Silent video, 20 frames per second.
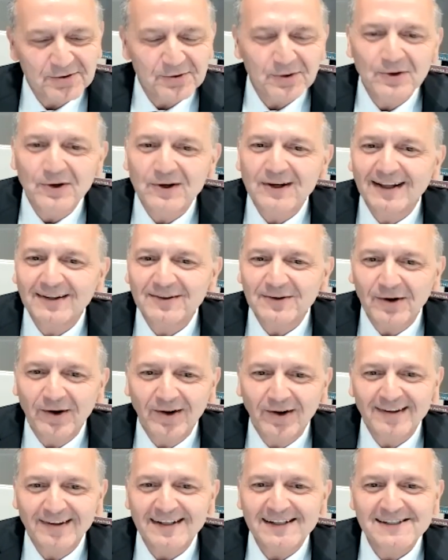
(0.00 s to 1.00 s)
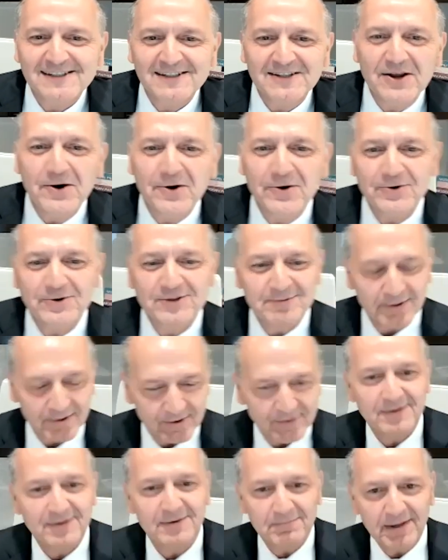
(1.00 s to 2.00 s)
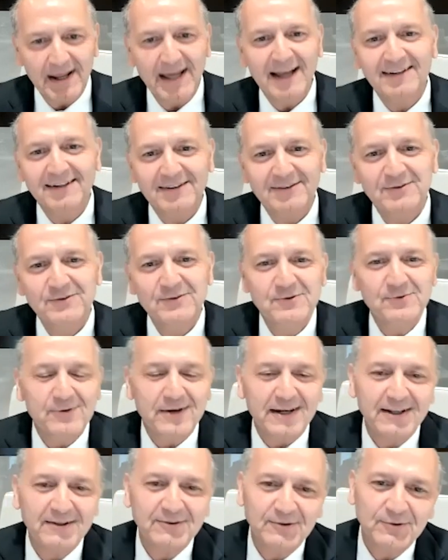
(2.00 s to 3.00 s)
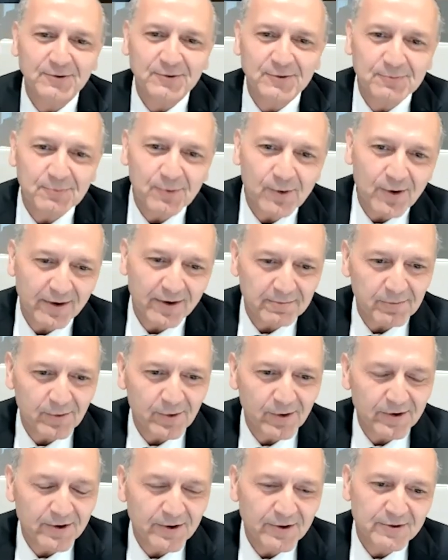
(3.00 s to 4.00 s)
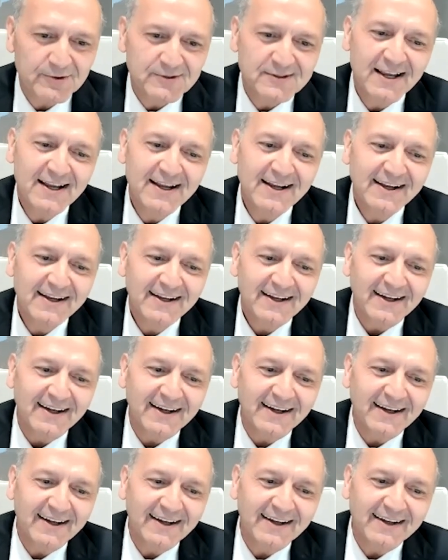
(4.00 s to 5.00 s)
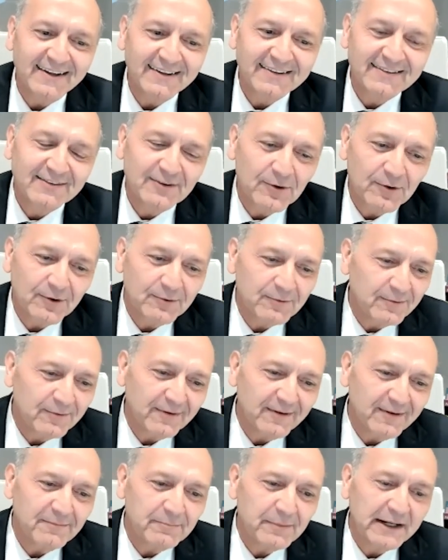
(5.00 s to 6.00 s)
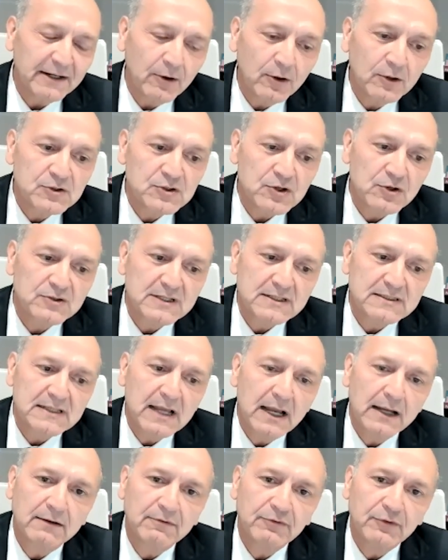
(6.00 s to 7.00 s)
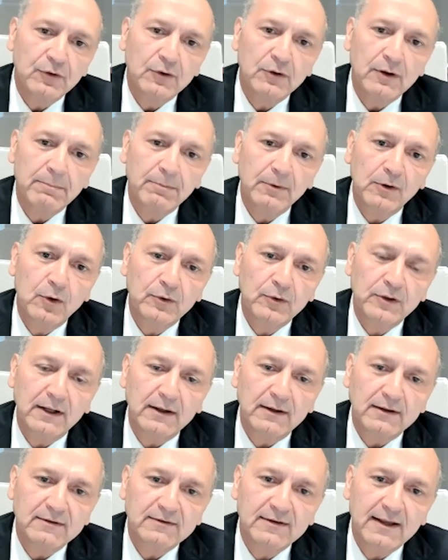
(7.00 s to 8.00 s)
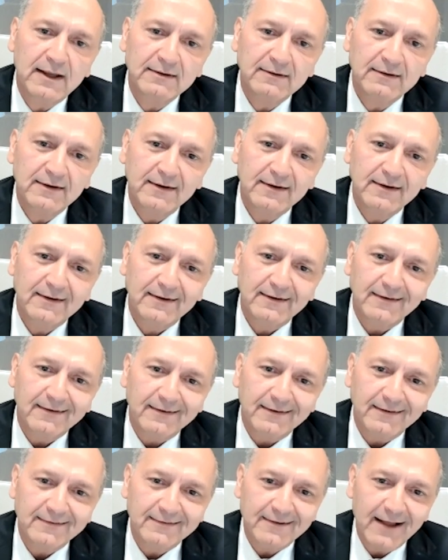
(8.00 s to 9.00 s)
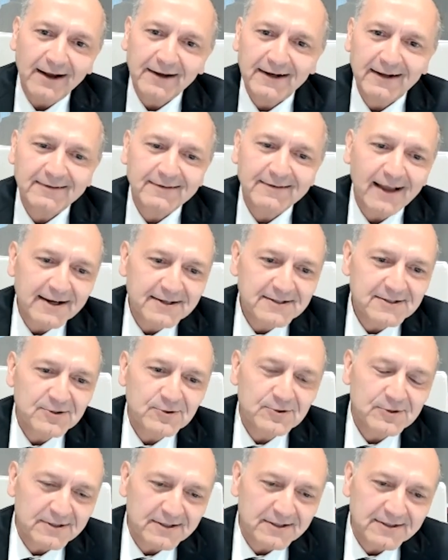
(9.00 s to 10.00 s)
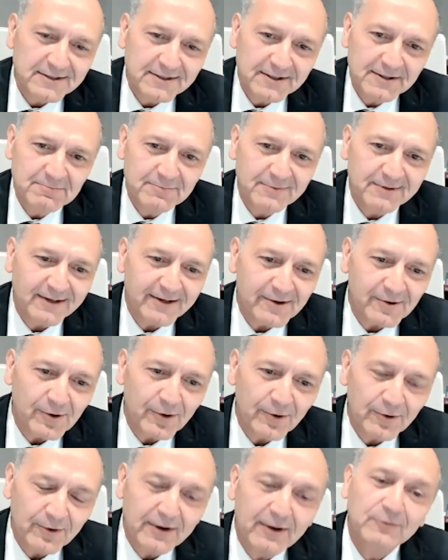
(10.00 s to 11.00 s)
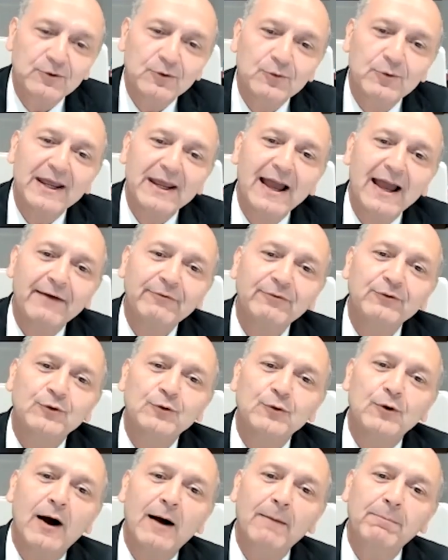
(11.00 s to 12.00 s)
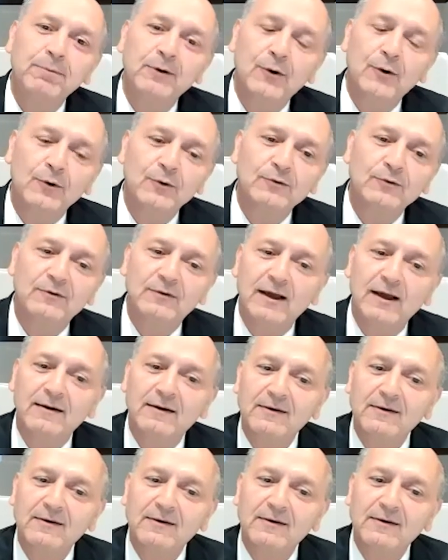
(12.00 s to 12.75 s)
look at all these nodes, because in bladder too, we need to do more and more nodes. But all jokes aside, if you're uploading, it's not going to tax your system, or do we have to upload